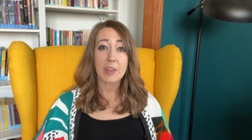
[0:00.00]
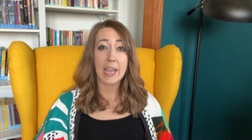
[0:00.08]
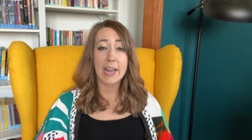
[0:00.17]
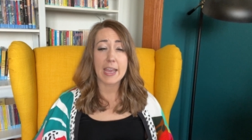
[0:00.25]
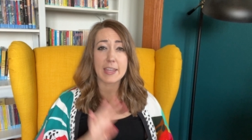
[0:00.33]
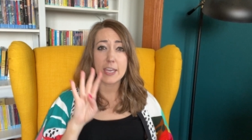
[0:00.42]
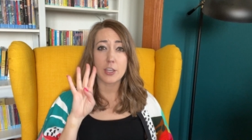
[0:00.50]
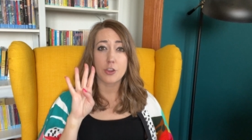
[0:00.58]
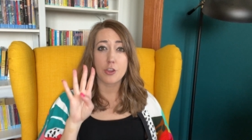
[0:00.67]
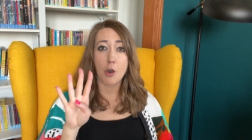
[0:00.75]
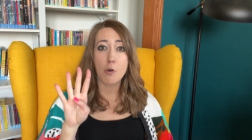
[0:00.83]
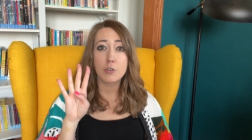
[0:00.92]
And I think
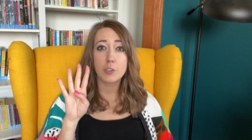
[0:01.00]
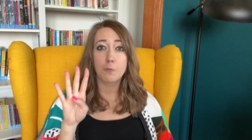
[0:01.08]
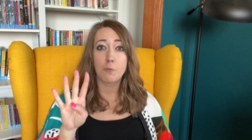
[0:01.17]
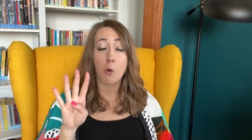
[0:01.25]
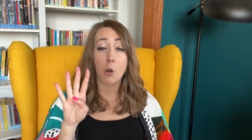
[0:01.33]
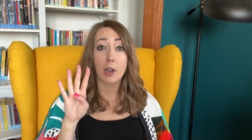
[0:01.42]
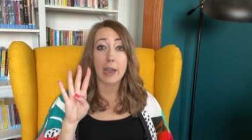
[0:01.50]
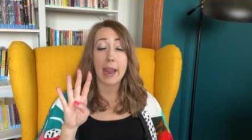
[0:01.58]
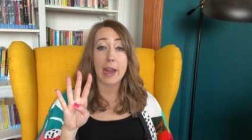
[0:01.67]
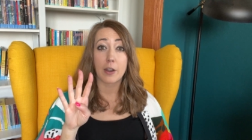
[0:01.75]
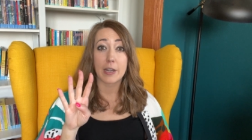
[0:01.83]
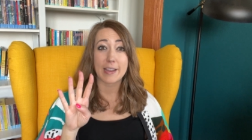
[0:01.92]
those four
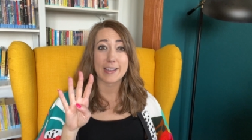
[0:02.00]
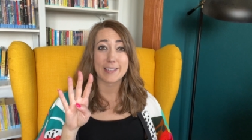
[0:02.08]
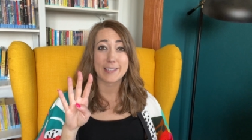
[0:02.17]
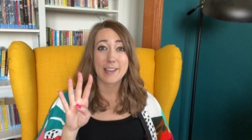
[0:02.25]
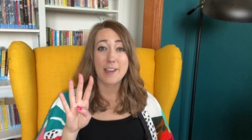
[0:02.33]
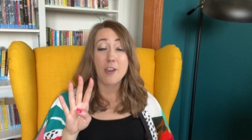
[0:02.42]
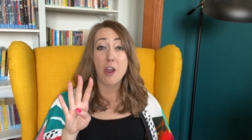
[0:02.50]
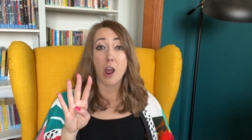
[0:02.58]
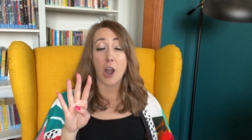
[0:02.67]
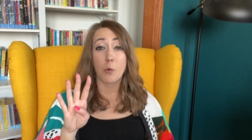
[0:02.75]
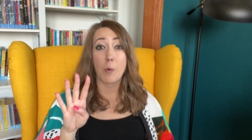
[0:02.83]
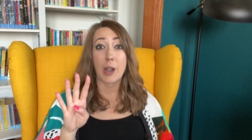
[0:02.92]
areas
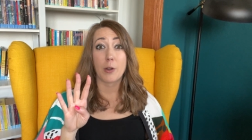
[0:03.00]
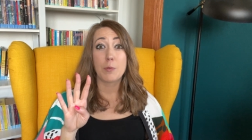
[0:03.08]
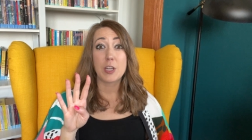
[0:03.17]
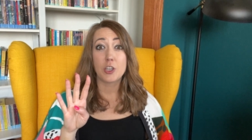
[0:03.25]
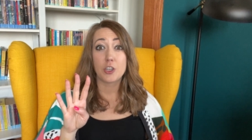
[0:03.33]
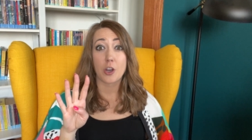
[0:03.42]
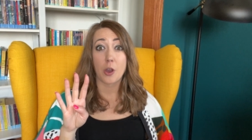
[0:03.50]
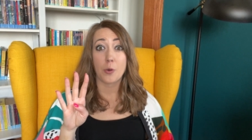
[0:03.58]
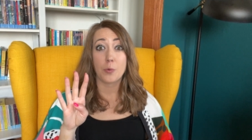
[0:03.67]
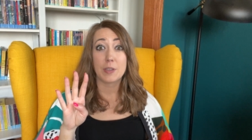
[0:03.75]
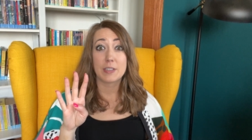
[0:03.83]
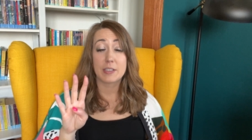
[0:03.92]
are where we
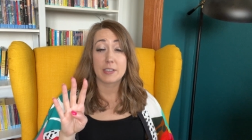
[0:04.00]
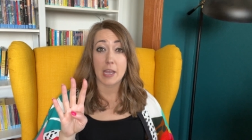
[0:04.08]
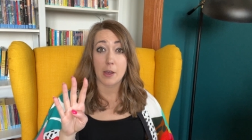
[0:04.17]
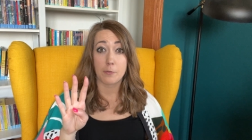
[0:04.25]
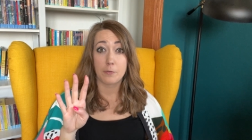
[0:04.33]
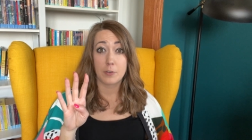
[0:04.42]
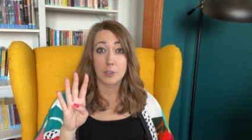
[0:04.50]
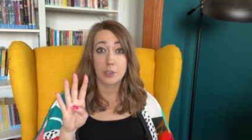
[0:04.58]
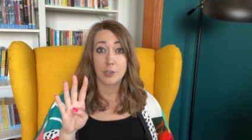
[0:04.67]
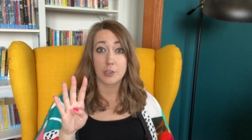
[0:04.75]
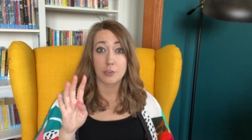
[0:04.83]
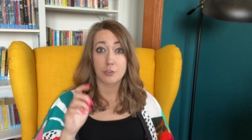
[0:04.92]
show
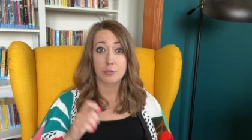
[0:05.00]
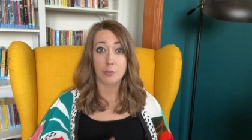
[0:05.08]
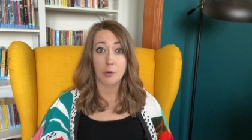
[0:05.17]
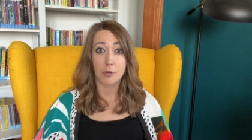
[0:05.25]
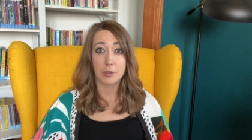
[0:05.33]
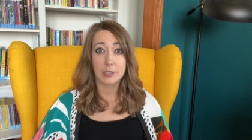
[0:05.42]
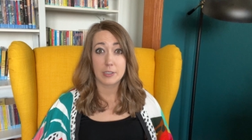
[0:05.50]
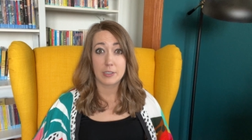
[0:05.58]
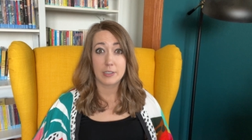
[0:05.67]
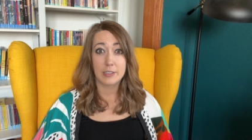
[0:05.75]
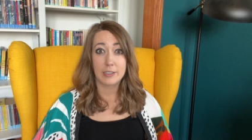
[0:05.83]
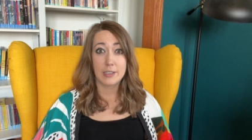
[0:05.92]
self-control.
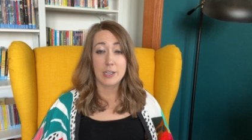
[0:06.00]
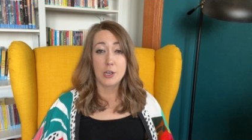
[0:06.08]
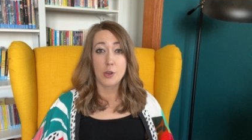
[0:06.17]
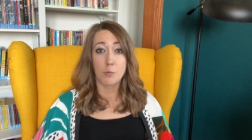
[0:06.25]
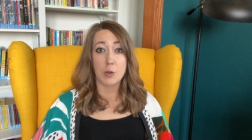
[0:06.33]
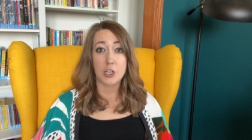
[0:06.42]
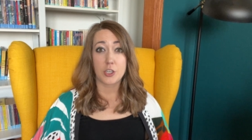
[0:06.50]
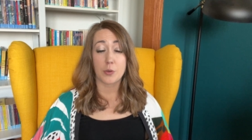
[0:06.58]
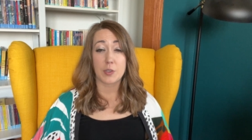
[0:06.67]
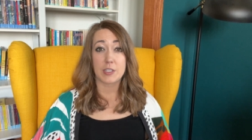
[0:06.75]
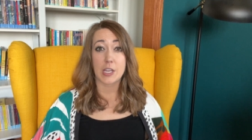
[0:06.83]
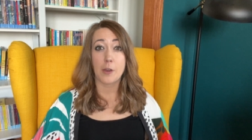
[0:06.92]
We show
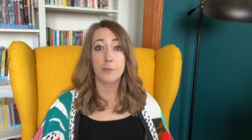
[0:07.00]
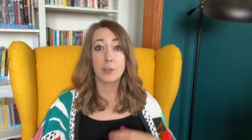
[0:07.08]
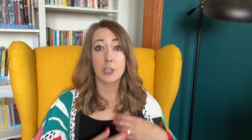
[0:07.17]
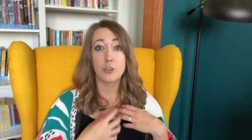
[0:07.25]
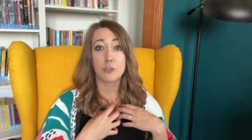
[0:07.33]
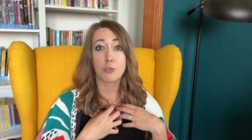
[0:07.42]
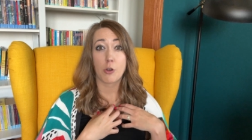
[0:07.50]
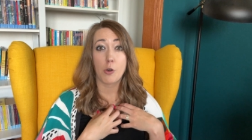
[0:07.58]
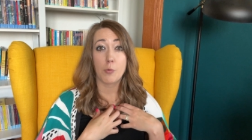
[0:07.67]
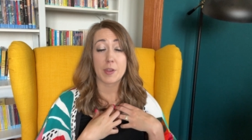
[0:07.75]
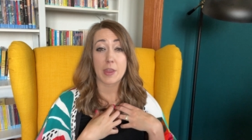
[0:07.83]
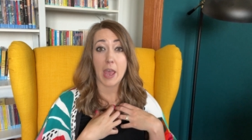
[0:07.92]
self-control
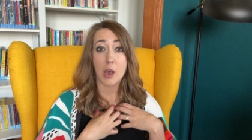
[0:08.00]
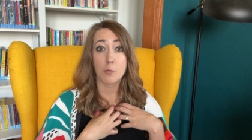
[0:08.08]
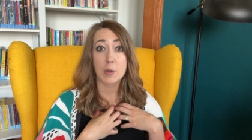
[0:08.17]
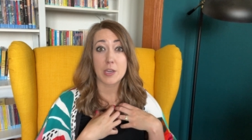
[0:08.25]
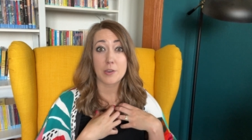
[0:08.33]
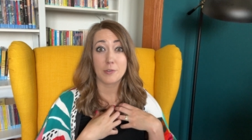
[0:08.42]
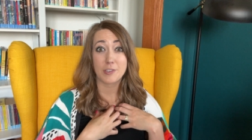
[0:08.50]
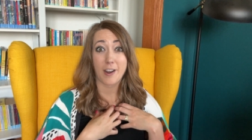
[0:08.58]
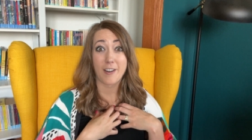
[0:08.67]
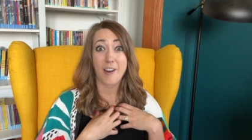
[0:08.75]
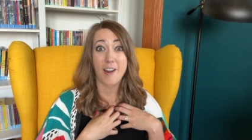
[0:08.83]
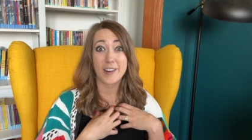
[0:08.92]
with how we use our
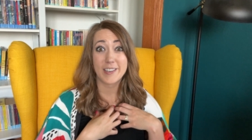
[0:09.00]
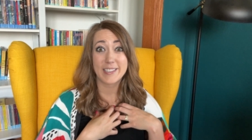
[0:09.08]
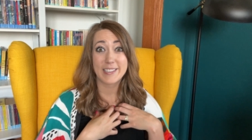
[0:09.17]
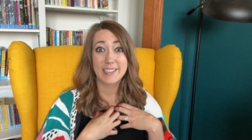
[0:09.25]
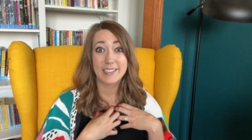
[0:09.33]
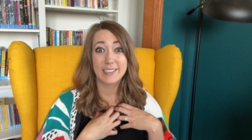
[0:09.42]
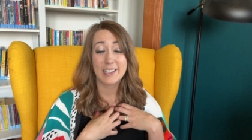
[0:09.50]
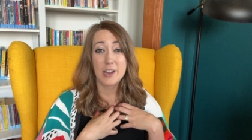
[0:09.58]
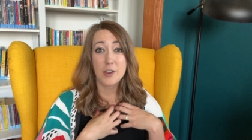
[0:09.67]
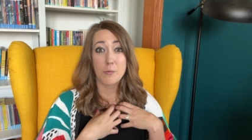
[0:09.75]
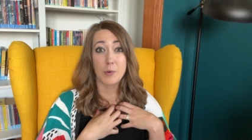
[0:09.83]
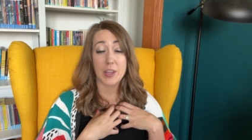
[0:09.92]
heart,
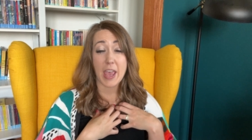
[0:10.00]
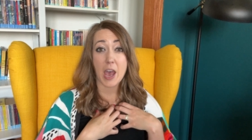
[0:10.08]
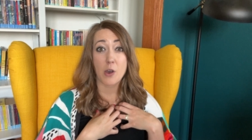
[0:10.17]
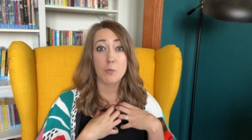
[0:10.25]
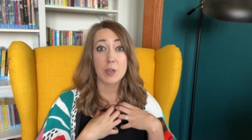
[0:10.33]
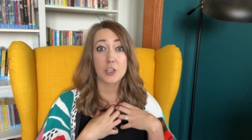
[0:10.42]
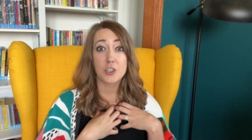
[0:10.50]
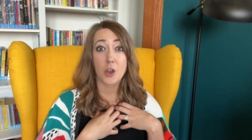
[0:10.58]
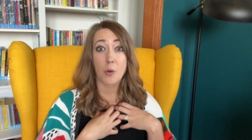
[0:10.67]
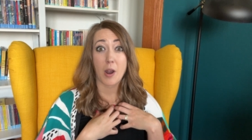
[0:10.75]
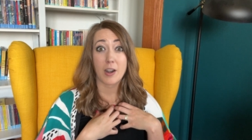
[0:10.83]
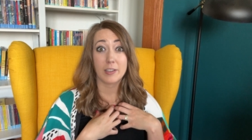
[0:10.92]
with how we
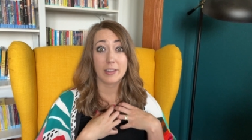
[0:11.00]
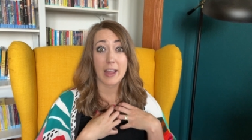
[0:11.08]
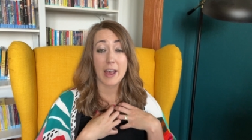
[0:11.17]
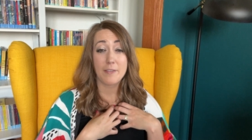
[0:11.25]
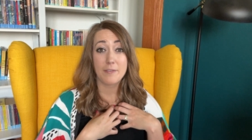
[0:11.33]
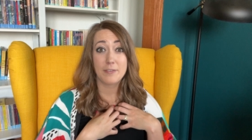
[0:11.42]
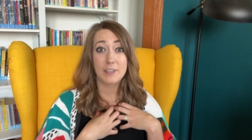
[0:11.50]
show our love.